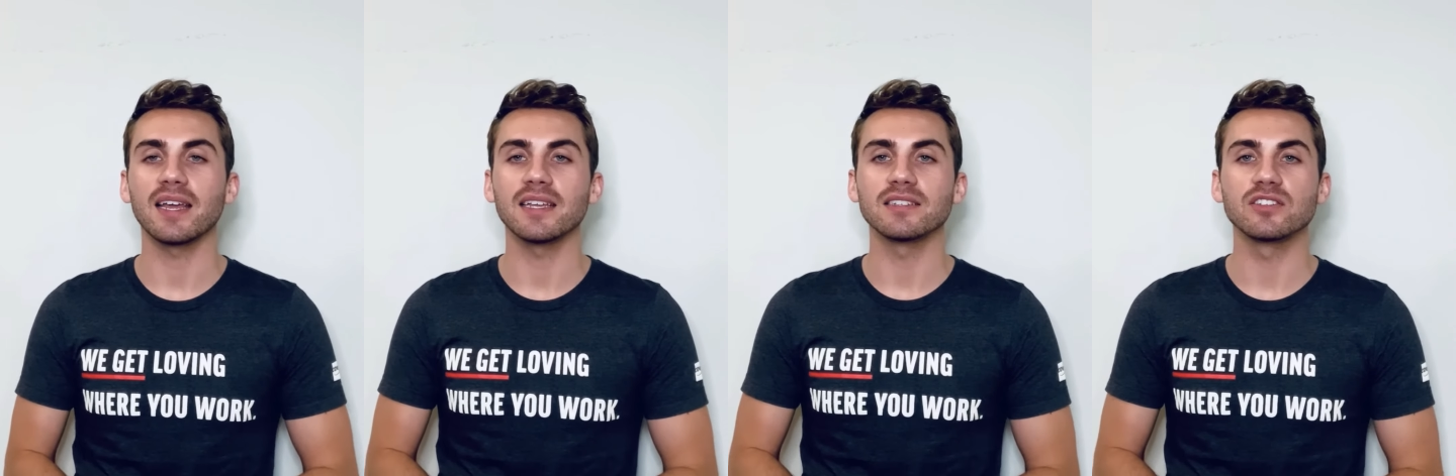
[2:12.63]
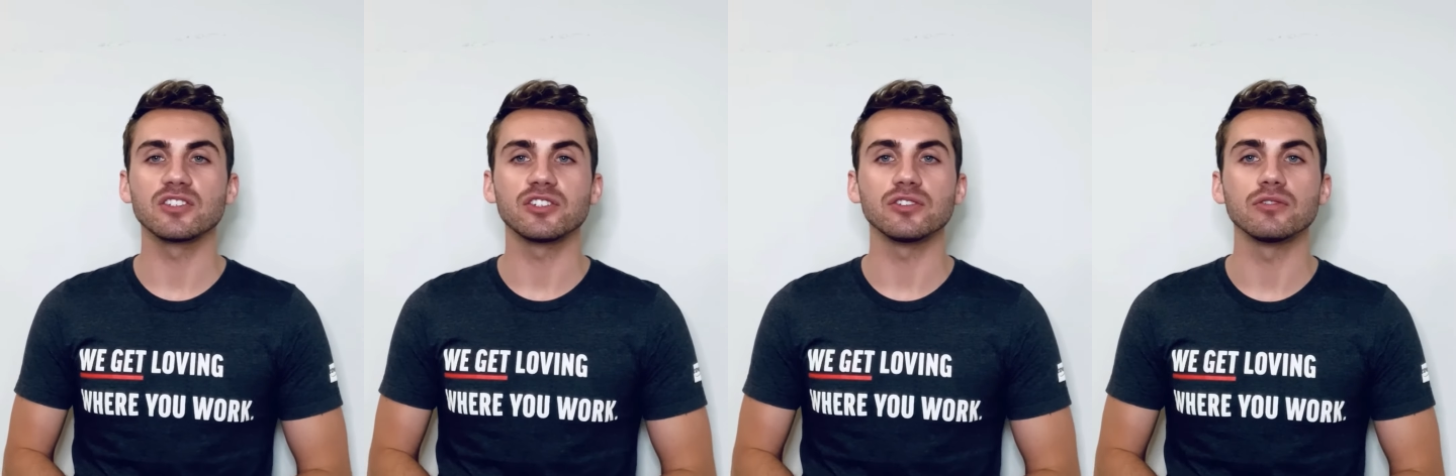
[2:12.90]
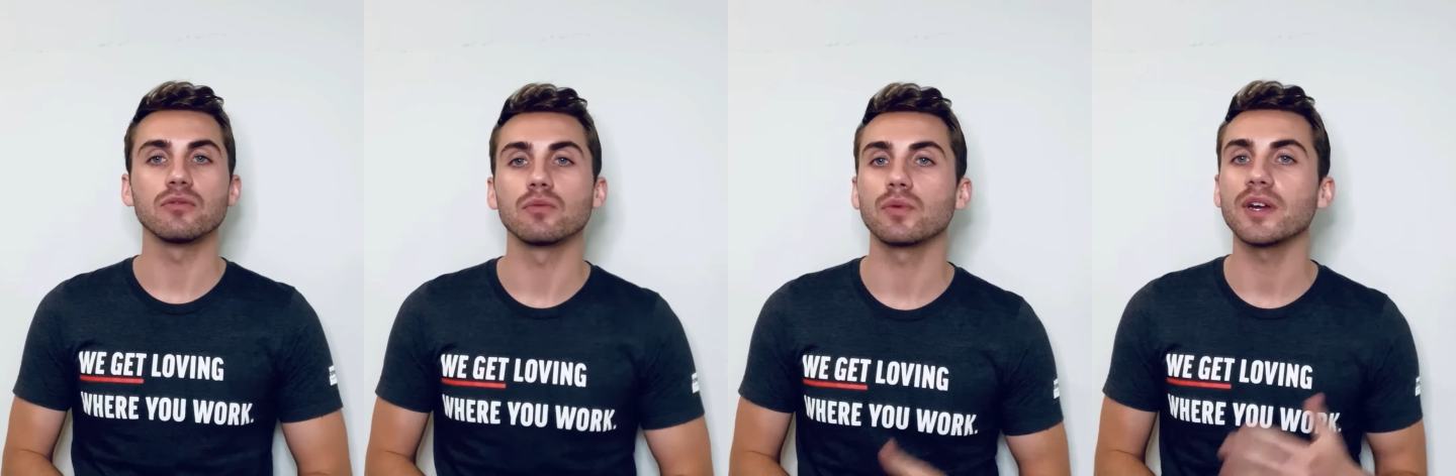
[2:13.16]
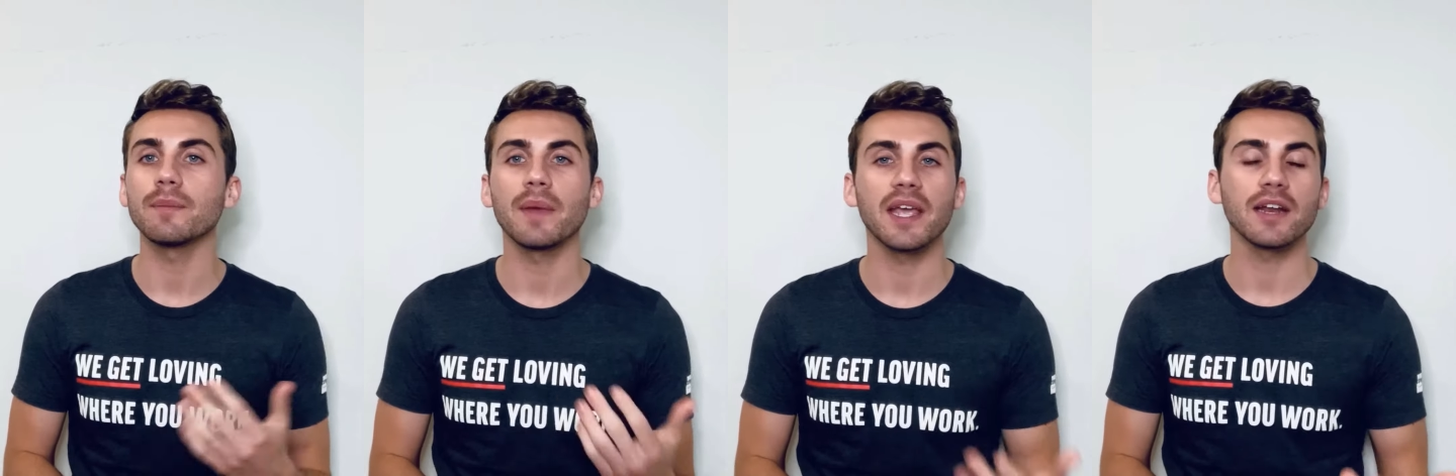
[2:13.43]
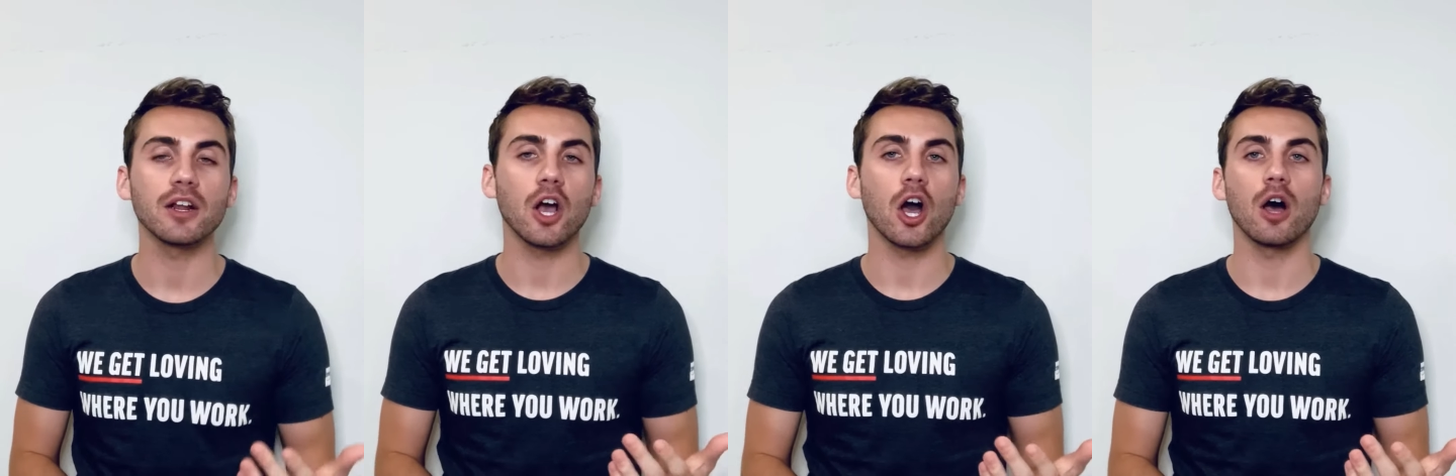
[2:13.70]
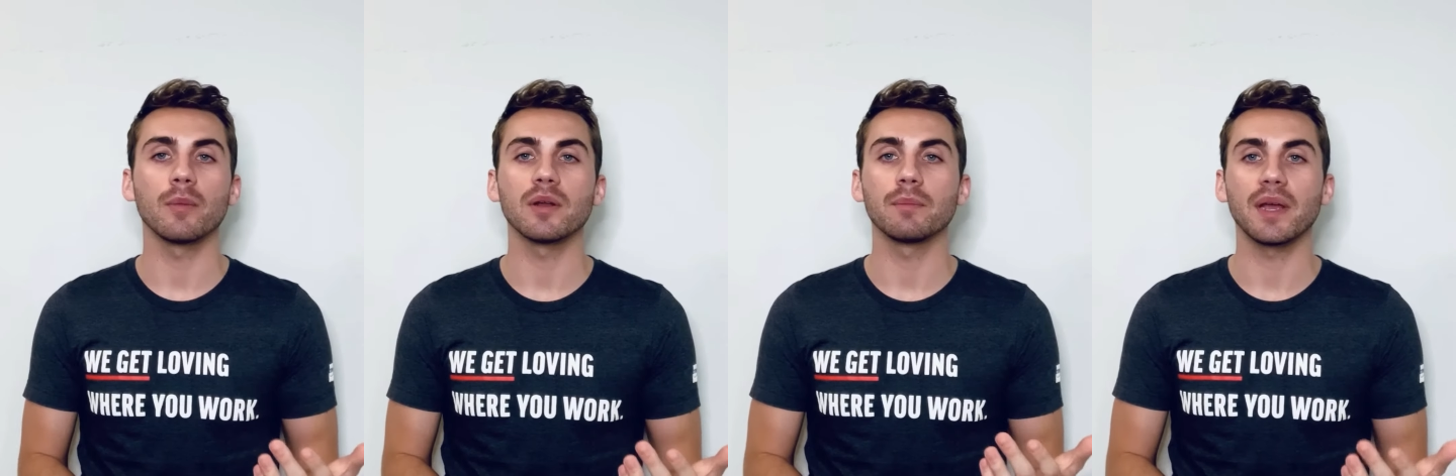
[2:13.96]
is to remain
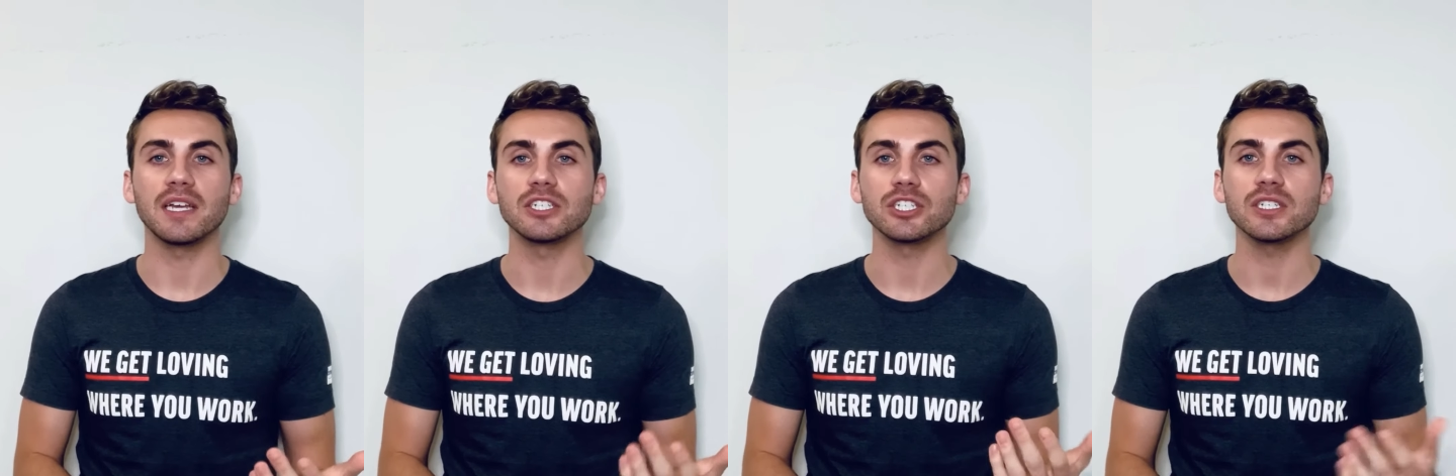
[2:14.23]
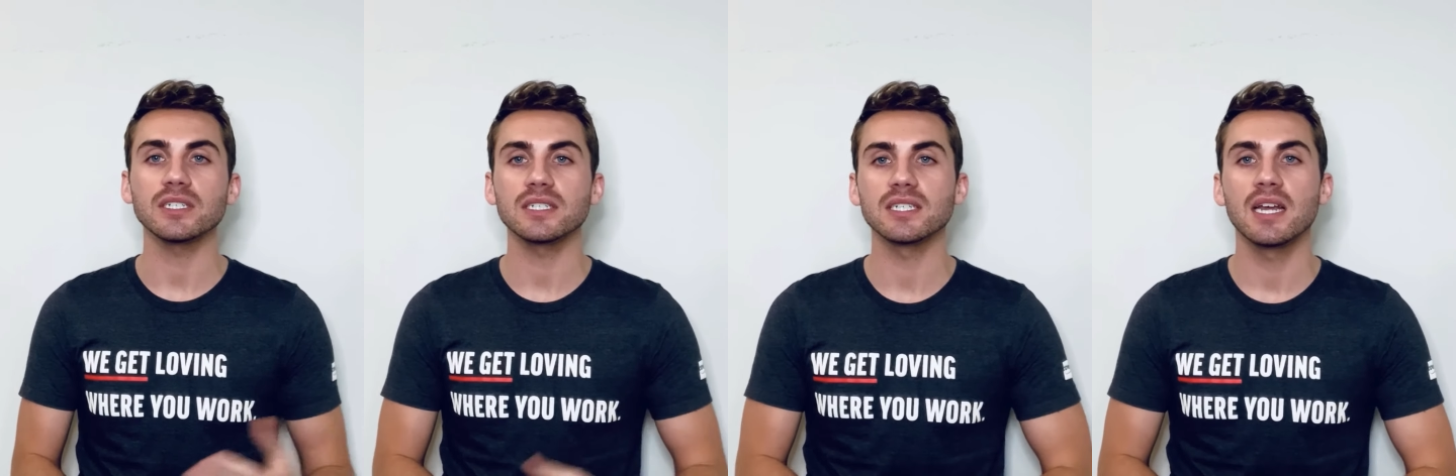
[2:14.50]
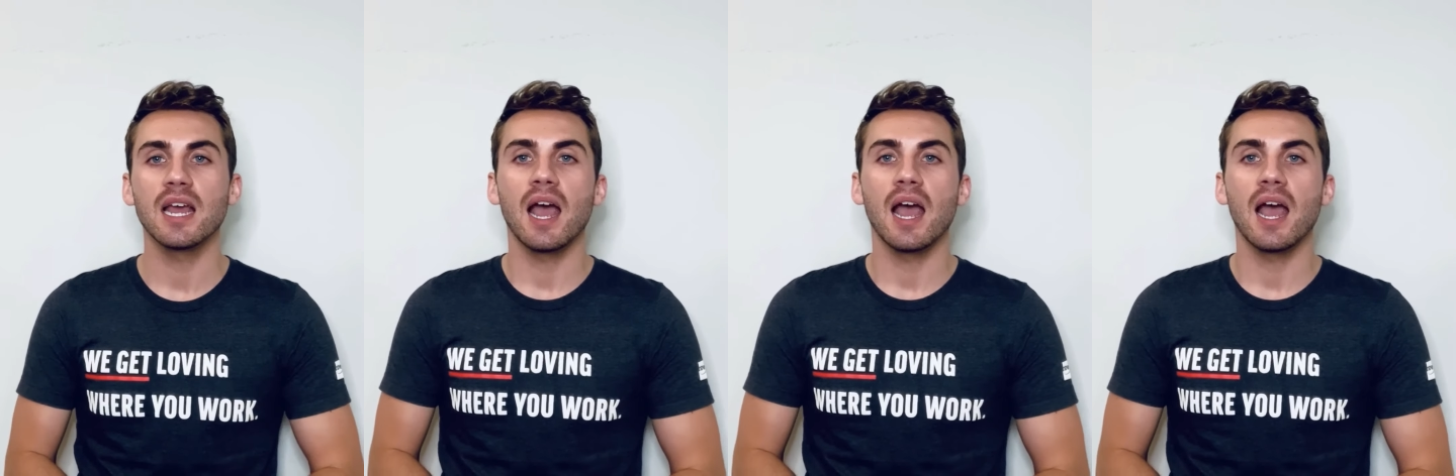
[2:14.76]
calm and patient.